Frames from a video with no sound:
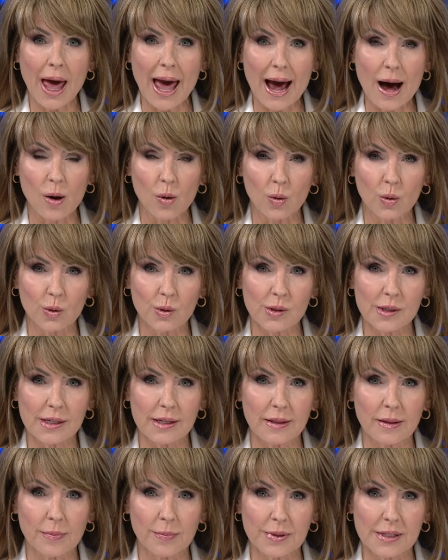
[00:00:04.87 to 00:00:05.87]
owls
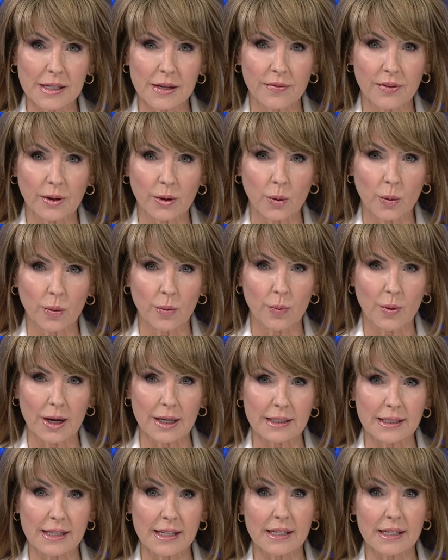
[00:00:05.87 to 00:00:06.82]
in the Pacific Northwest.